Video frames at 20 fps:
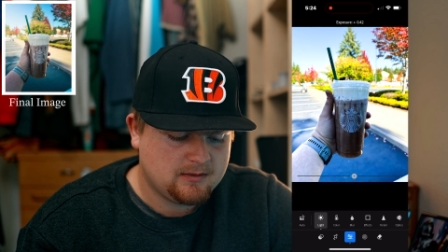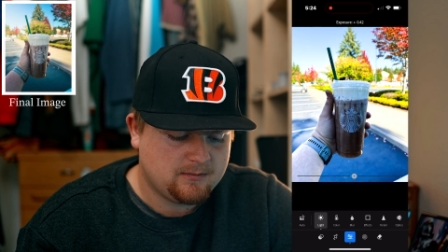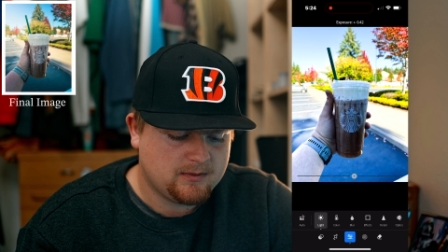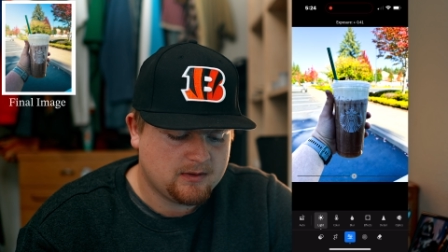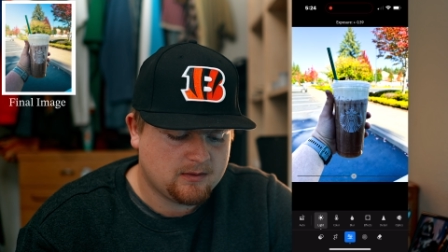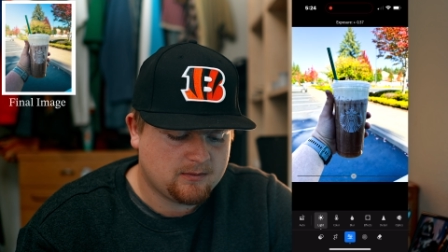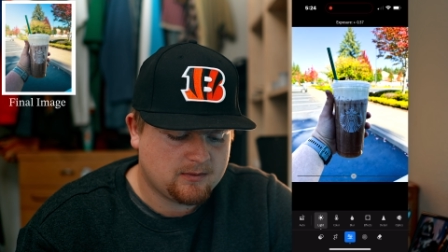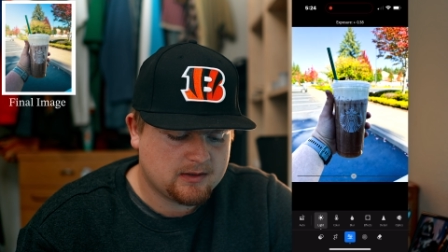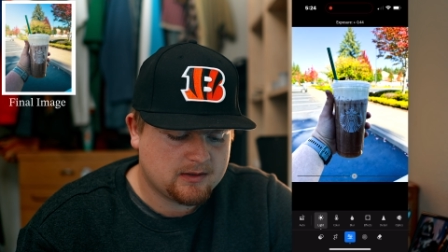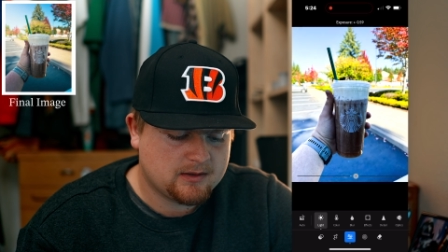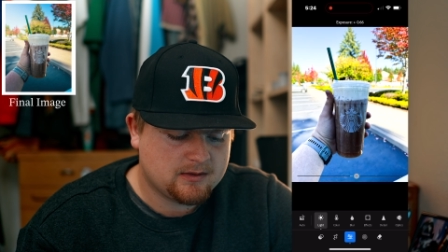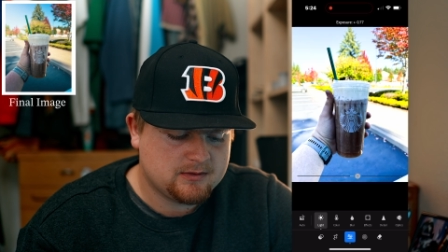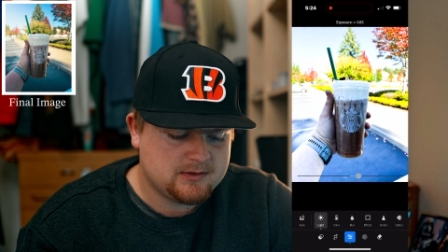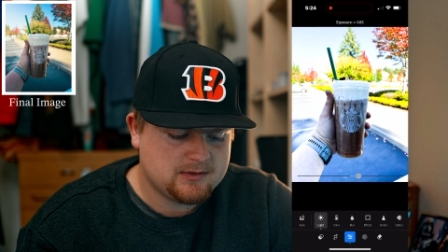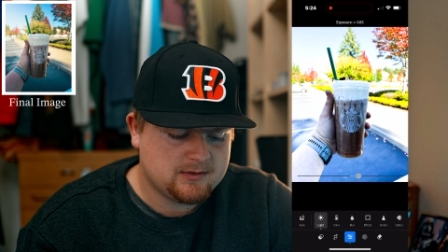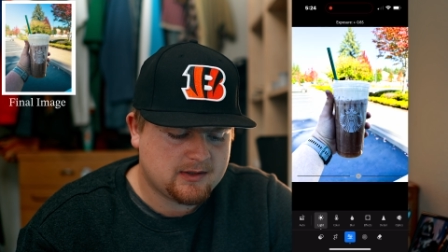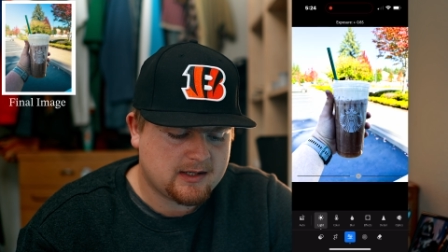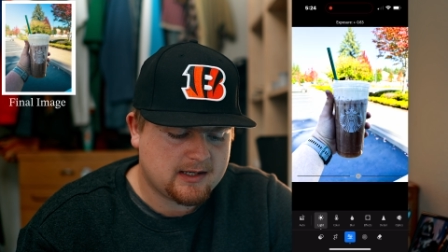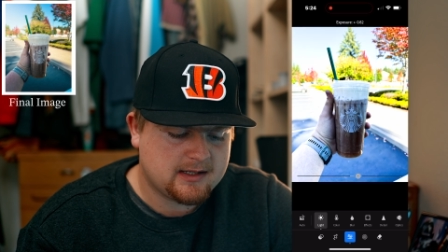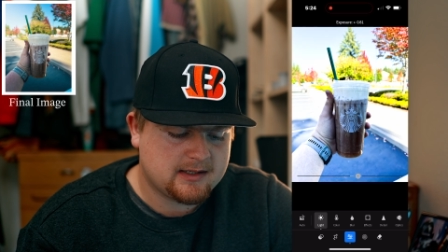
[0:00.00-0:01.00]
We don't want to go
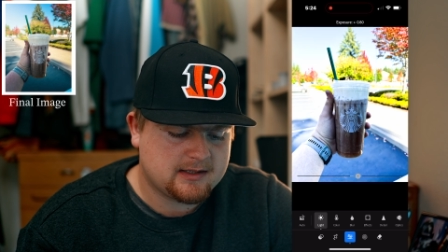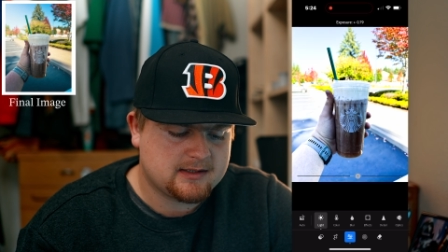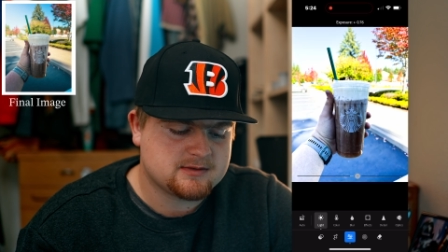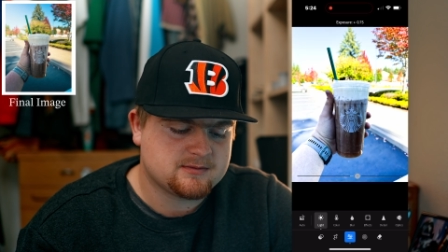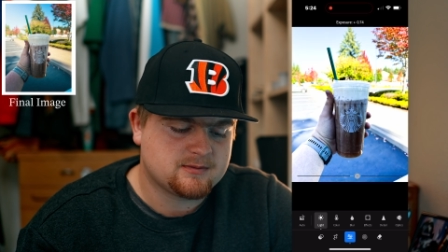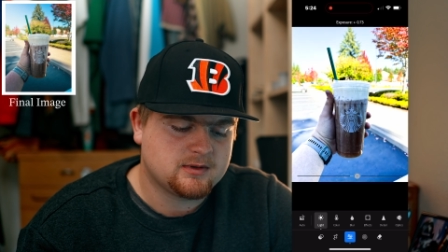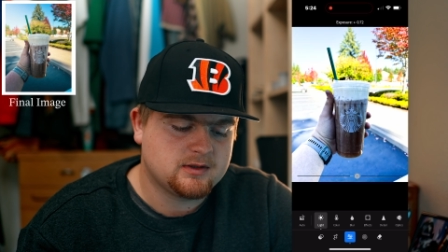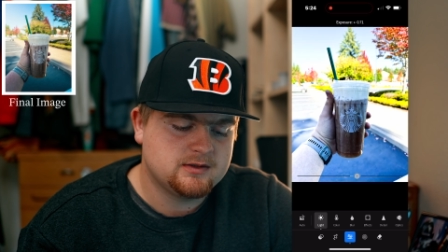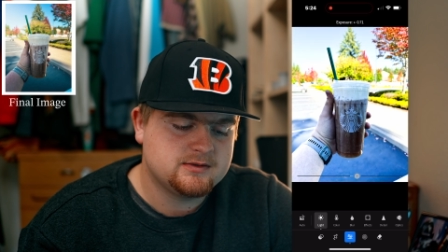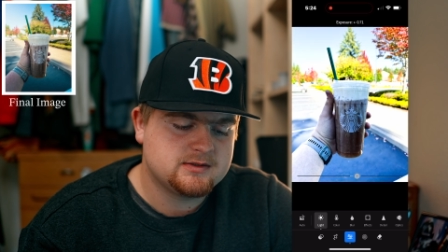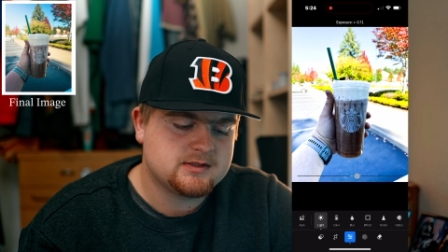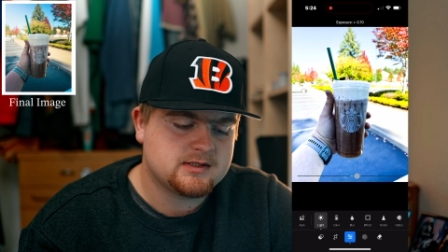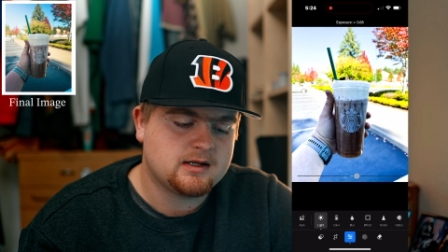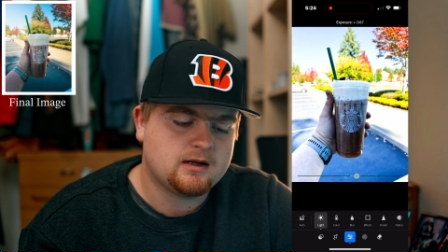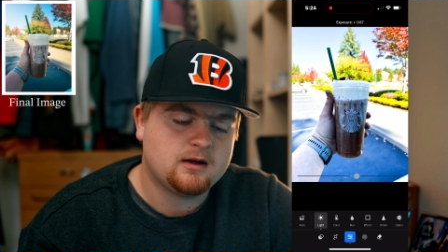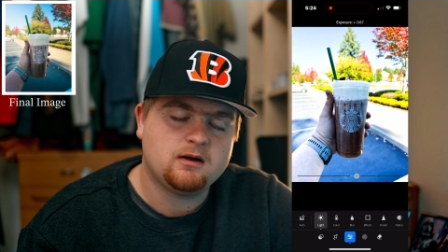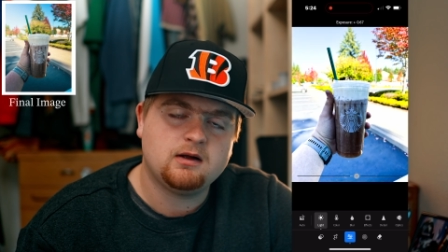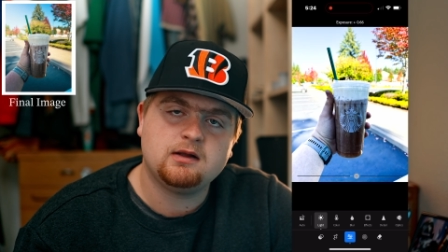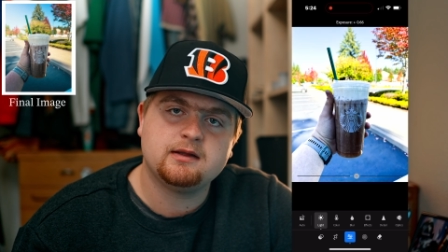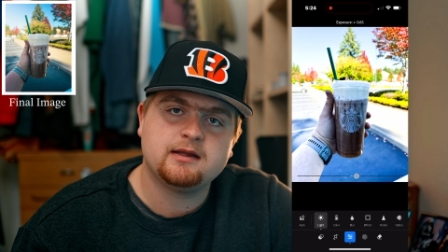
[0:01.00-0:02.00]
too high because we're losing
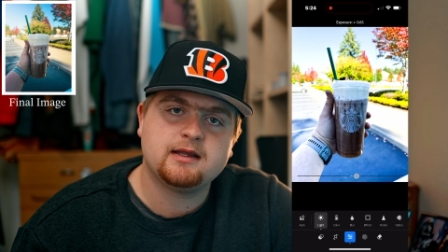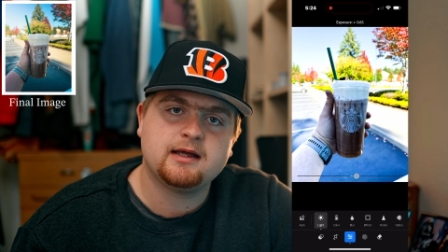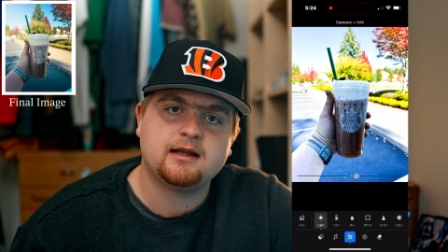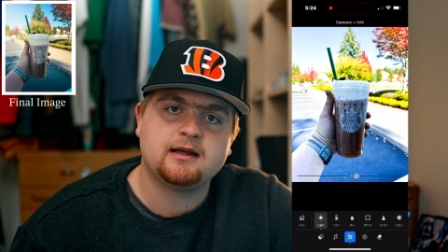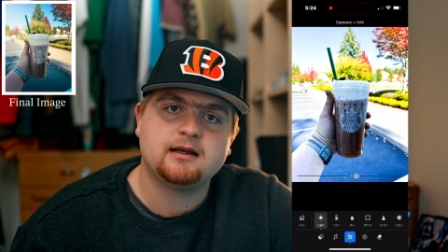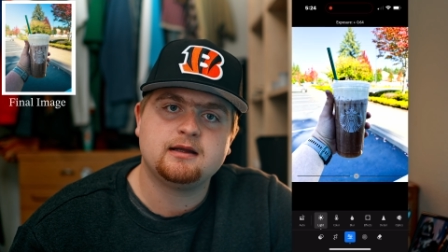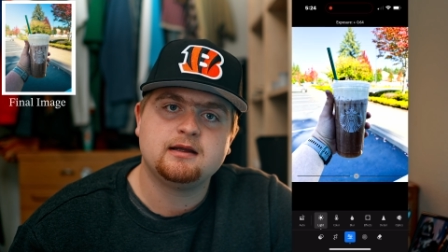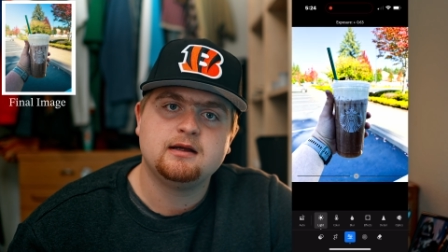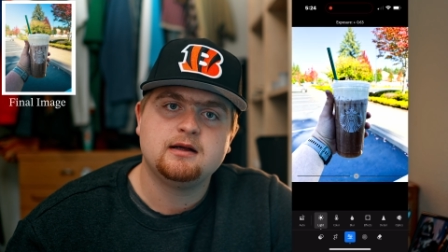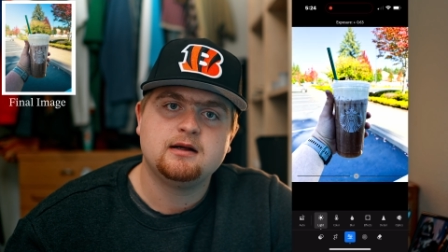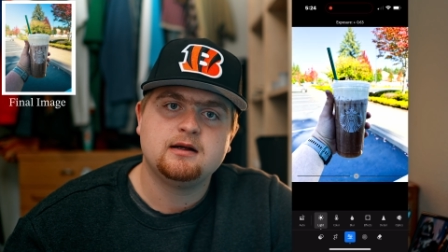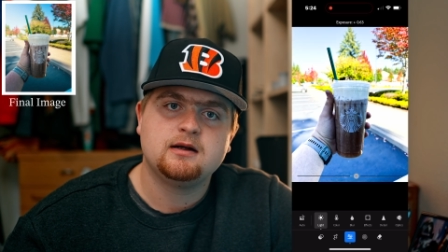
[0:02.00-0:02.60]
all that,